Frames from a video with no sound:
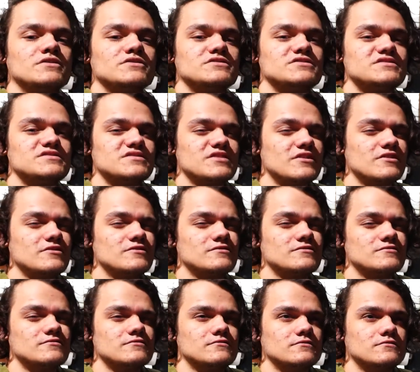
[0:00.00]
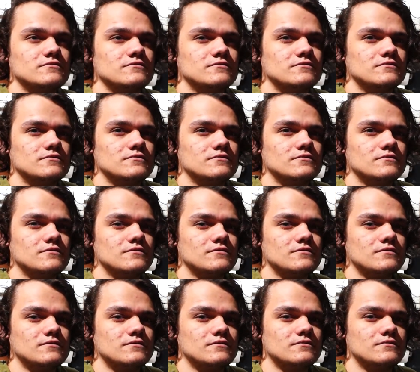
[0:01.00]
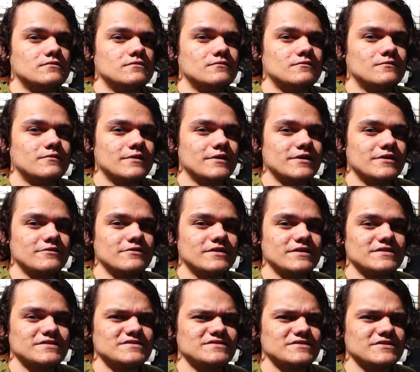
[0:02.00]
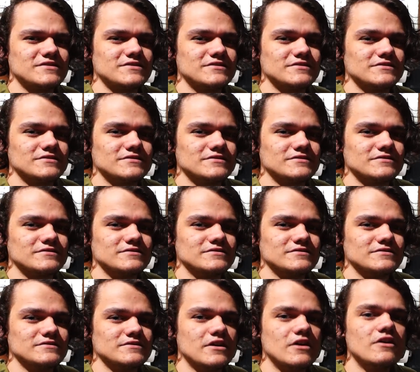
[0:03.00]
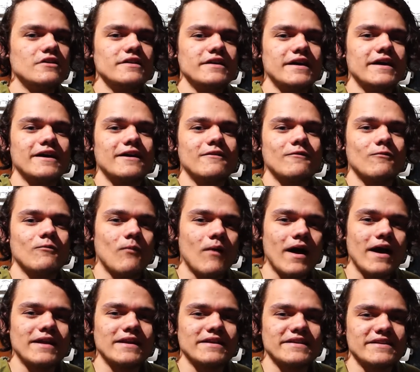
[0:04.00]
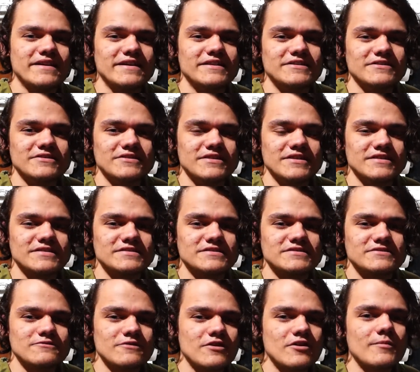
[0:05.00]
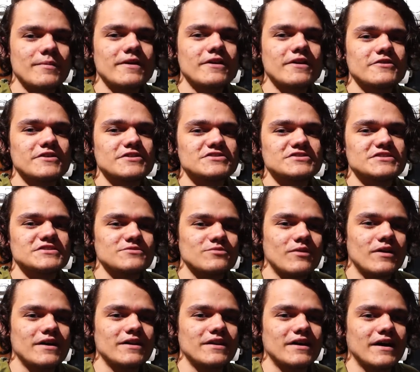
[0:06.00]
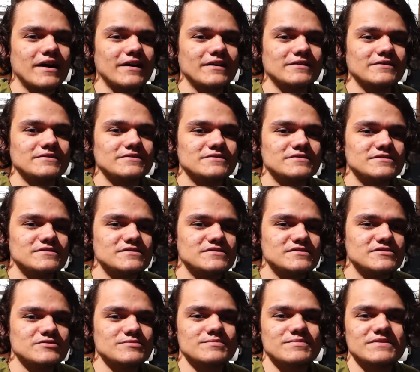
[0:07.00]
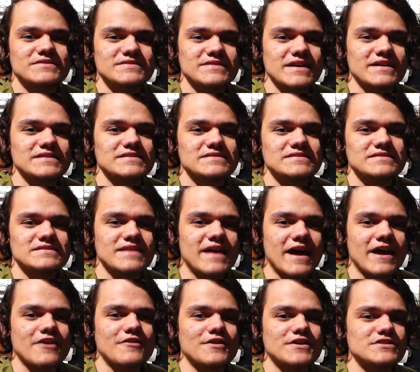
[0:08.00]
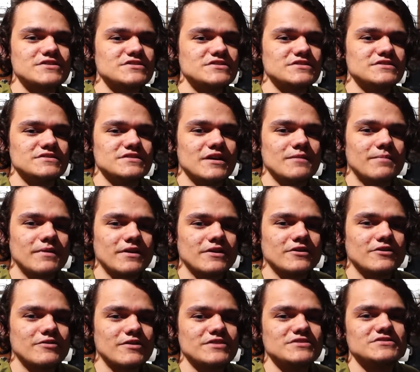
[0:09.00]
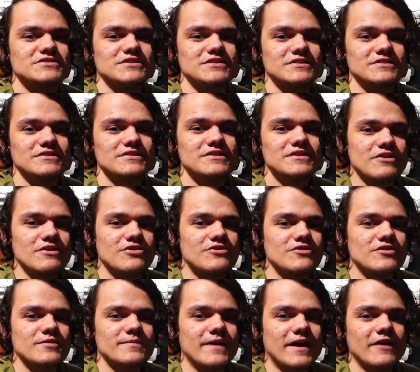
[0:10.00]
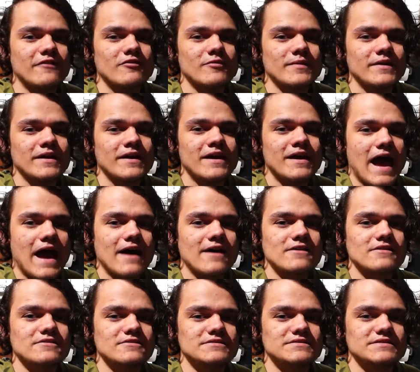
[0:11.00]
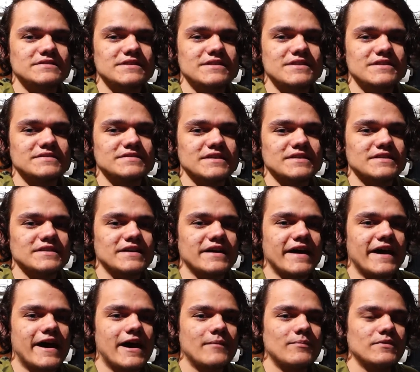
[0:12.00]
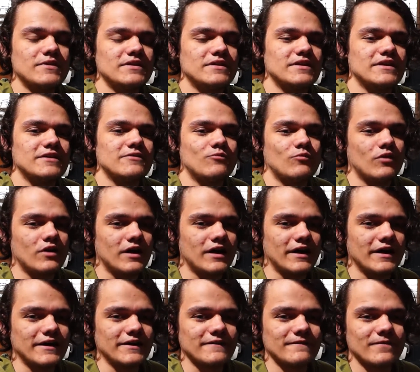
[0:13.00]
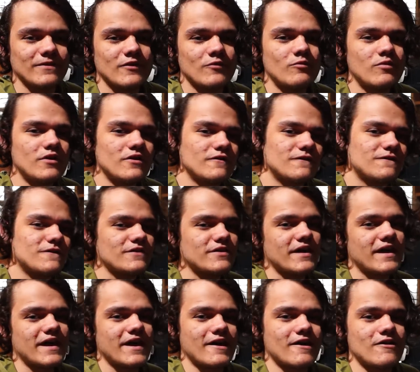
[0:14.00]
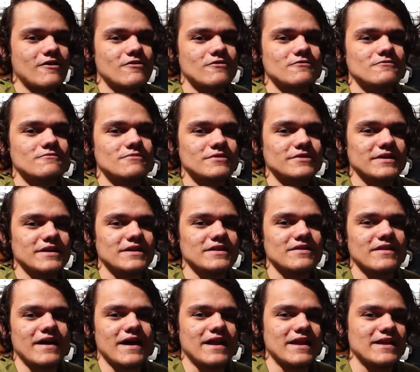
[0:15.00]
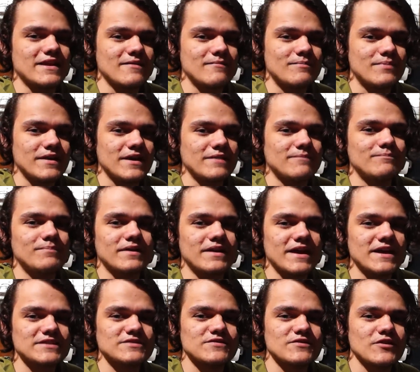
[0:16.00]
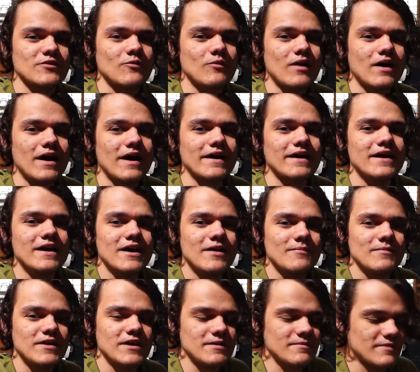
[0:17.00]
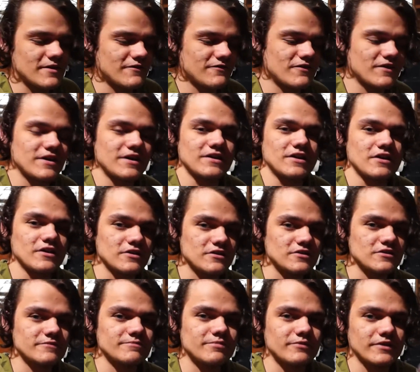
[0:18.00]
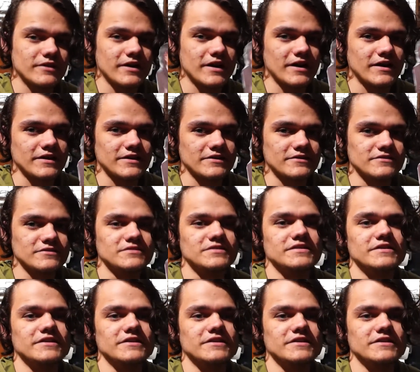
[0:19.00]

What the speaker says: So, where do I start? Oh yeah, why did I do this? Well, a question is why not? So besides that question, a better question going through your mind would be, how did this idea happen and why? Well, for the how, we'll get into that in a bit, but as for the why, me and my friend Good Boy Audio is